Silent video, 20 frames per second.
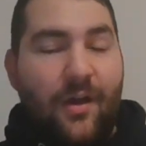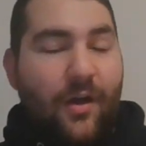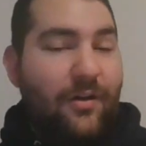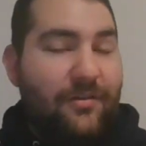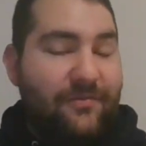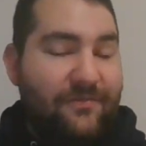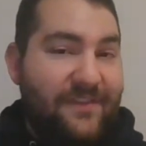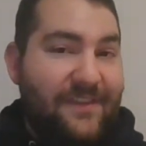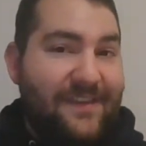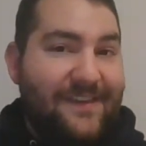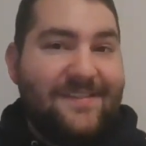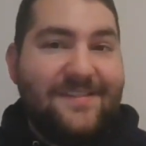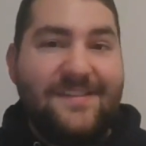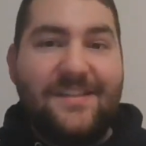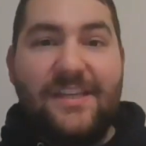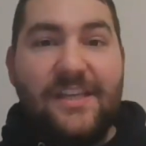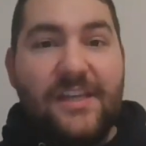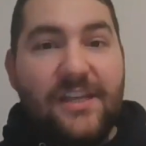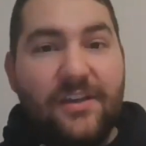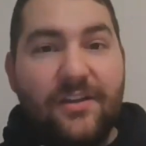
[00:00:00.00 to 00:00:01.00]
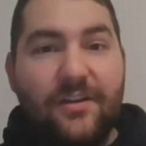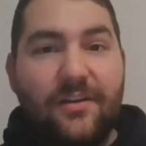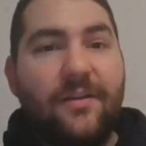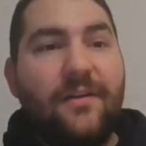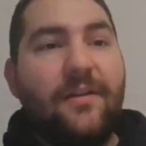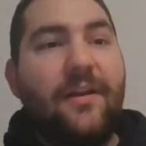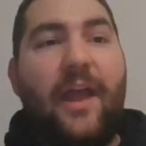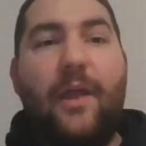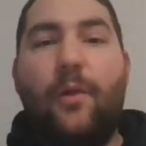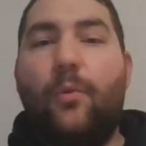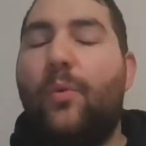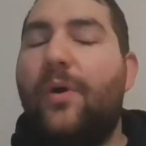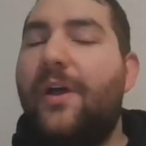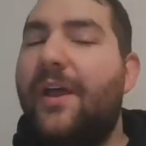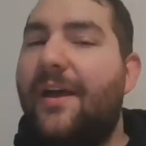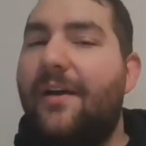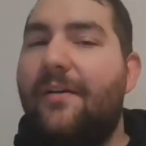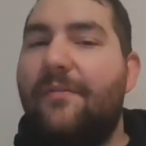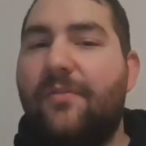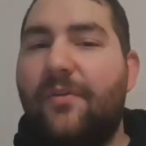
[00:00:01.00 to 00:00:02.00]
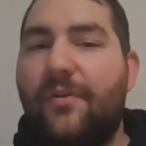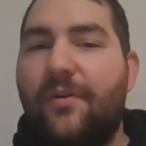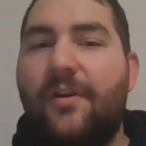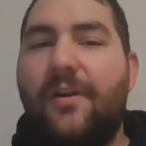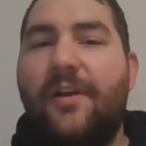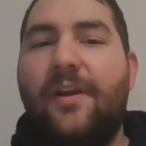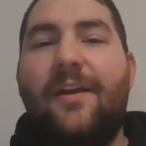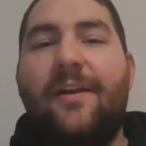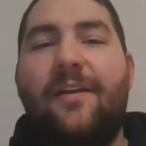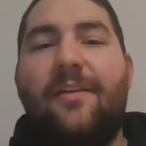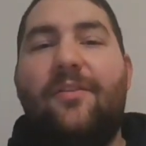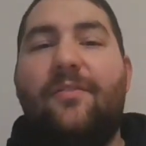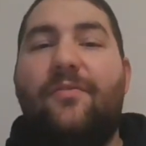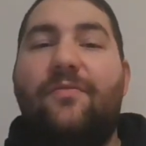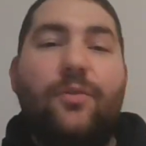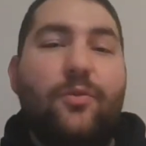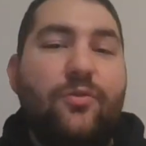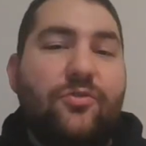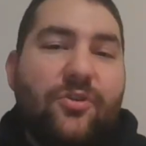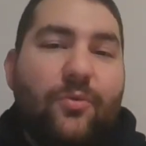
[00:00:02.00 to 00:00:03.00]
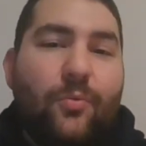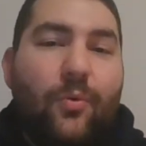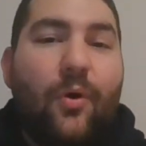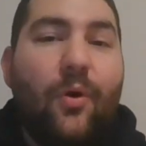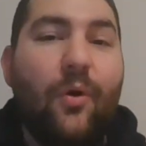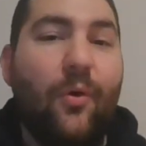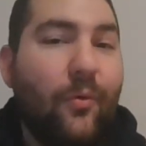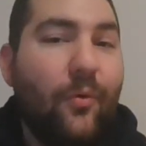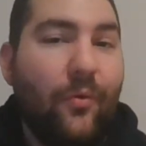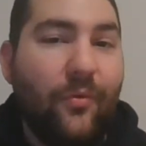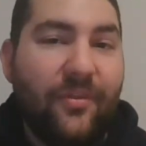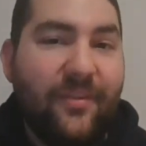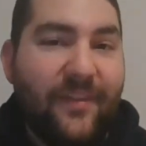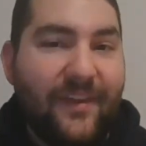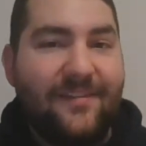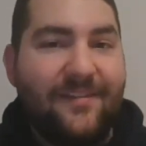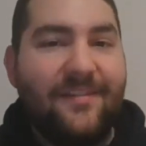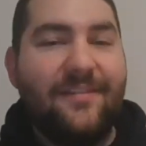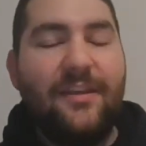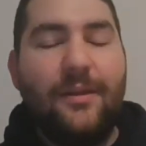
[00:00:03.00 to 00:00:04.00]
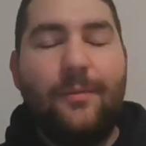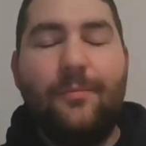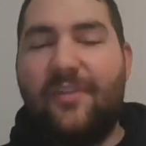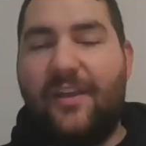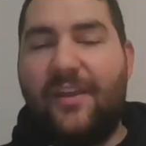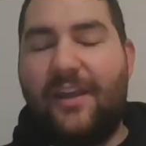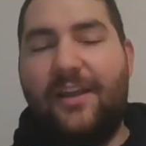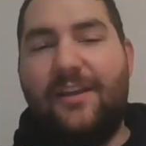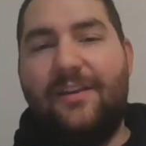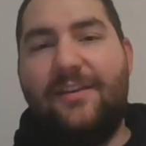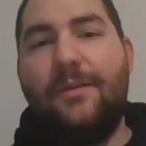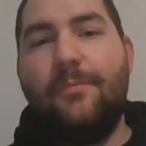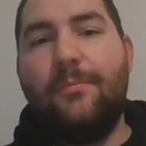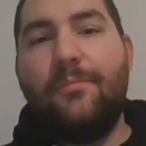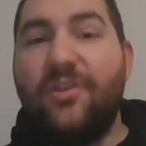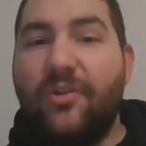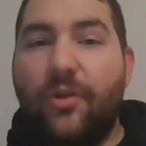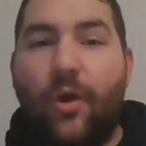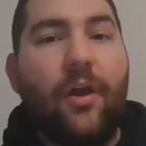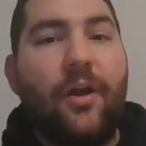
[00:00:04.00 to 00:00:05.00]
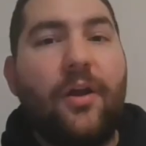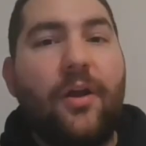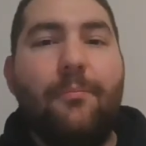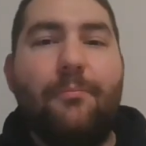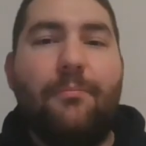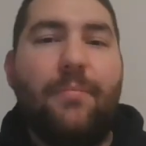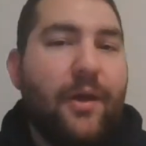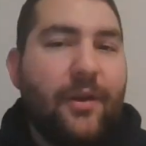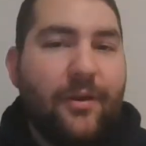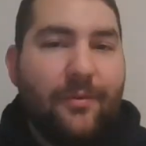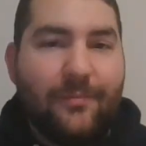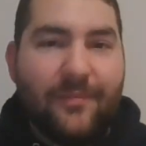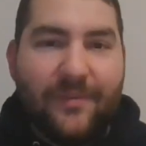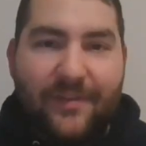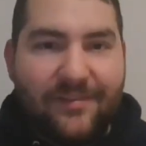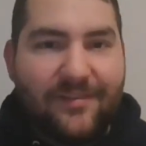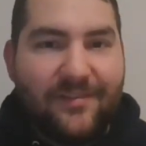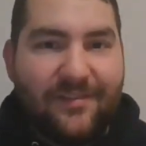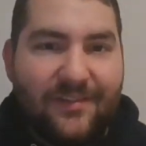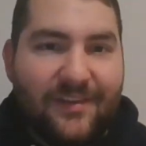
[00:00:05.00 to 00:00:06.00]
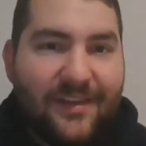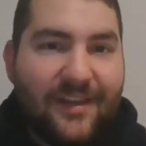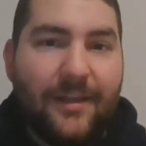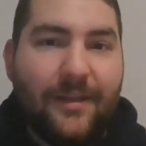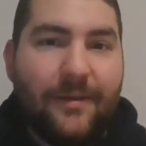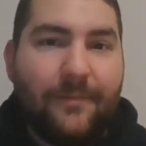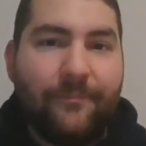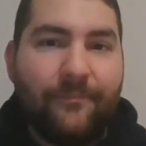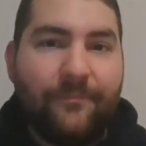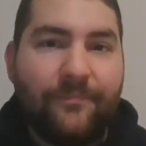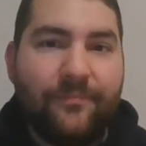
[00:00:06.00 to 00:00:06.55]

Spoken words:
of this year, and whatever the future will hold that seems like a deep, dark, bottomless sea,